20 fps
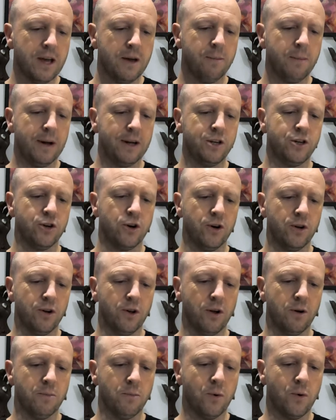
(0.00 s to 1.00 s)
by Sean
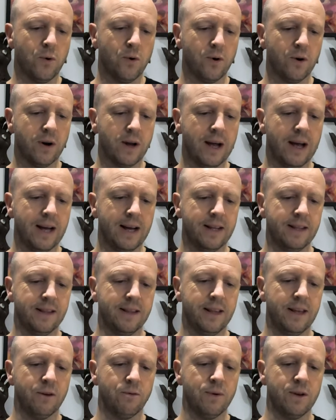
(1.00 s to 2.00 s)
Longmore and
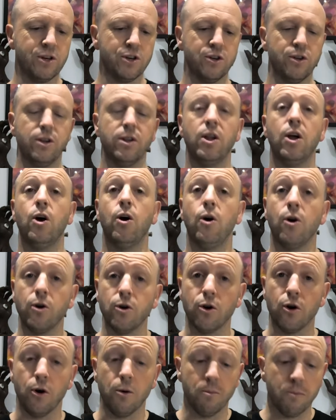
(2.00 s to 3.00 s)
the original Hong
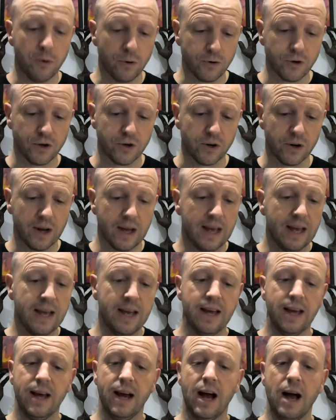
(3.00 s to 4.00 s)
Kong poster.
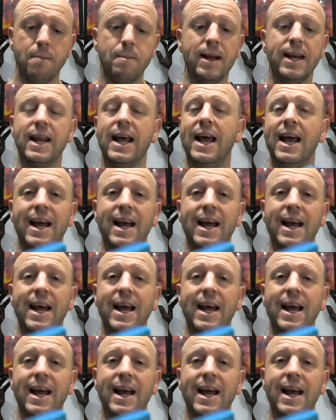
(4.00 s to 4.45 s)
I mean,